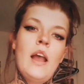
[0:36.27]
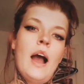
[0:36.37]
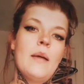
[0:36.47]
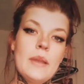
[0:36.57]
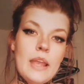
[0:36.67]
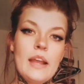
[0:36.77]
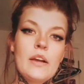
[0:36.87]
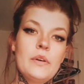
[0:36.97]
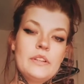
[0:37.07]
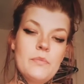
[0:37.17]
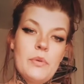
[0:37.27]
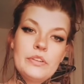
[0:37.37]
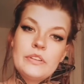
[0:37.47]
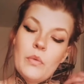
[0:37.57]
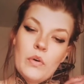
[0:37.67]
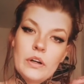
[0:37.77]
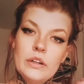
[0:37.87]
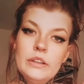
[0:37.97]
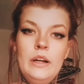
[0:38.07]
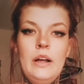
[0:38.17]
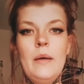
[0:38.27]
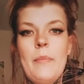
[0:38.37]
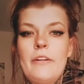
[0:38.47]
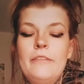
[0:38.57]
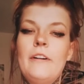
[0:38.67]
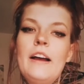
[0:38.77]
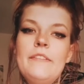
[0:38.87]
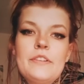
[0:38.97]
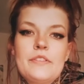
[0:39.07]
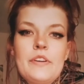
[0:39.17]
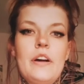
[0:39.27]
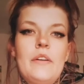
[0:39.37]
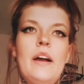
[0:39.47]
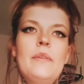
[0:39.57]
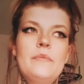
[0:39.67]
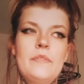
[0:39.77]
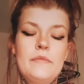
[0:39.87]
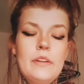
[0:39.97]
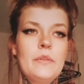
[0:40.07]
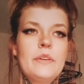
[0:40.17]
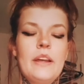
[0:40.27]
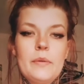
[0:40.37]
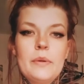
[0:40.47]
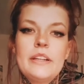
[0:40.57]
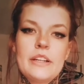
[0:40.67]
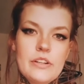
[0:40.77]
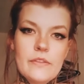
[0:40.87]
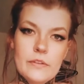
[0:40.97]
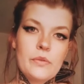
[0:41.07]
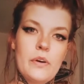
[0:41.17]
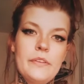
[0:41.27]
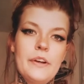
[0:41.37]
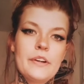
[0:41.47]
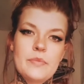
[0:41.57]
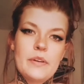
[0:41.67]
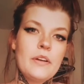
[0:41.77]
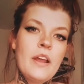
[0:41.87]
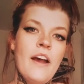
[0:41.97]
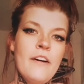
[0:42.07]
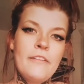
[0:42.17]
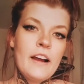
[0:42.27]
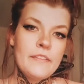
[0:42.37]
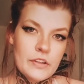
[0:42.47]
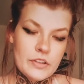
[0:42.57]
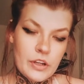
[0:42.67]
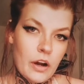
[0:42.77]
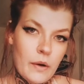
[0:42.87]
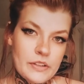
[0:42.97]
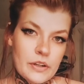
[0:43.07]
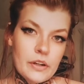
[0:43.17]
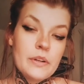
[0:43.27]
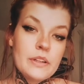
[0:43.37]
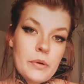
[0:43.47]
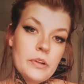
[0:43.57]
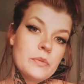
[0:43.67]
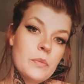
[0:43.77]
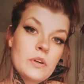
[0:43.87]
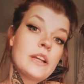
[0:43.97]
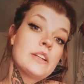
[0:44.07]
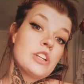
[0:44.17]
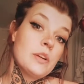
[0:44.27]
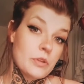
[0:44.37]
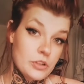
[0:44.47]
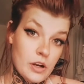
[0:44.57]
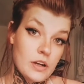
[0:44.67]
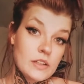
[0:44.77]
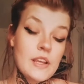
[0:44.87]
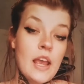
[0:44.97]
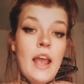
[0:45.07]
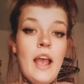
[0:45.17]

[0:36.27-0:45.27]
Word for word: I began going to Baltimore about five years ago. I've dealt with heroin addiction for 12 years, but five years ago I started going to Baltimore to get cheaper drugs.